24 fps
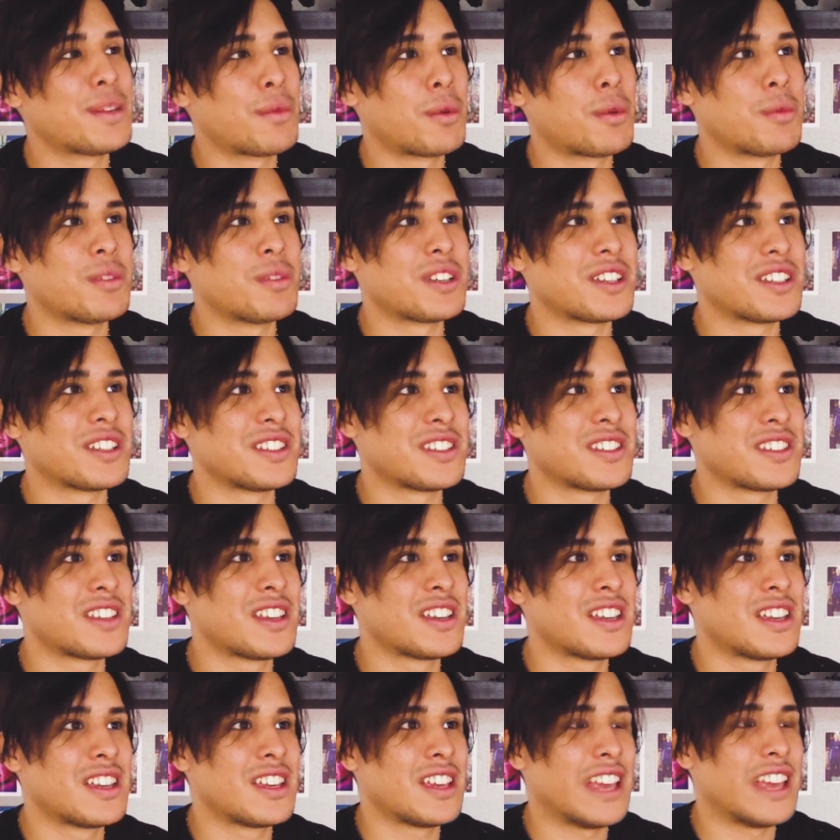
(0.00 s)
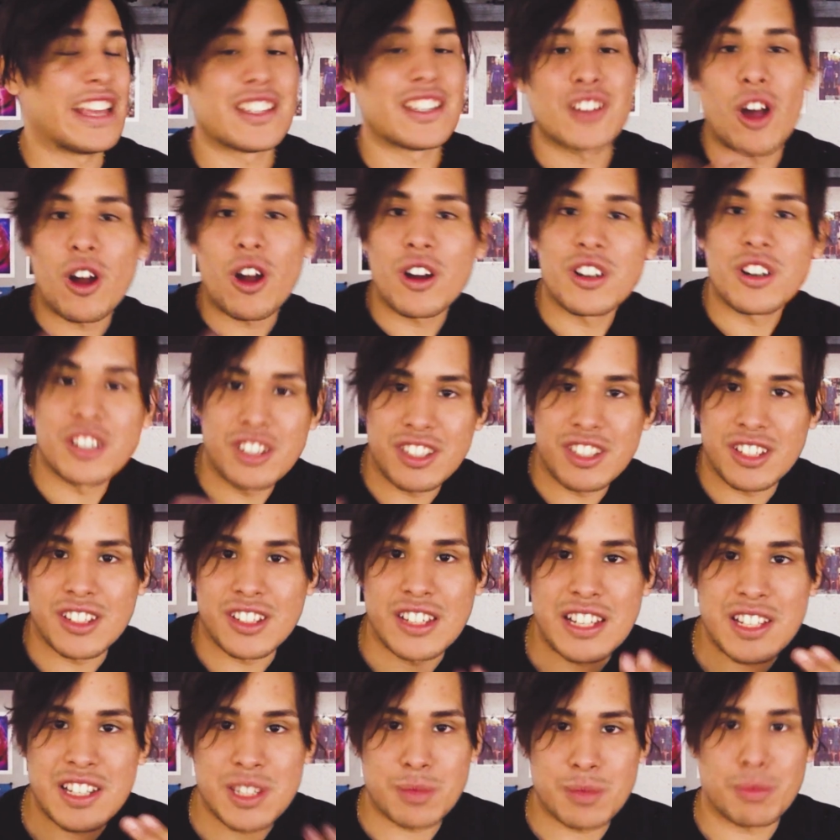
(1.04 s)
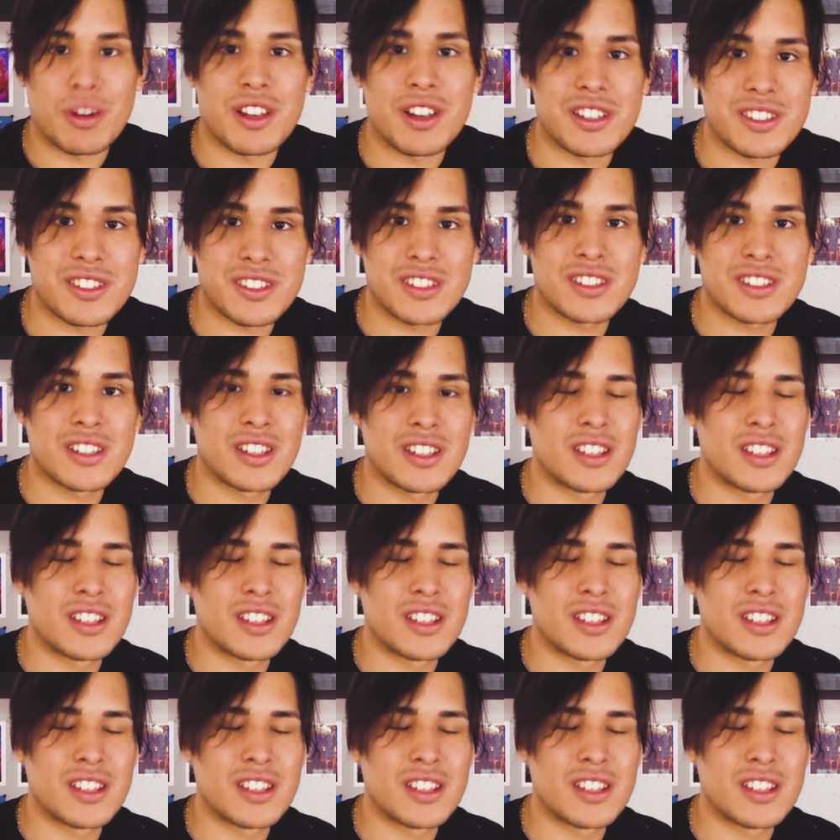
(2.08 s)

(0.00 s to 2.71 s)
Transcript: but because it's hard to express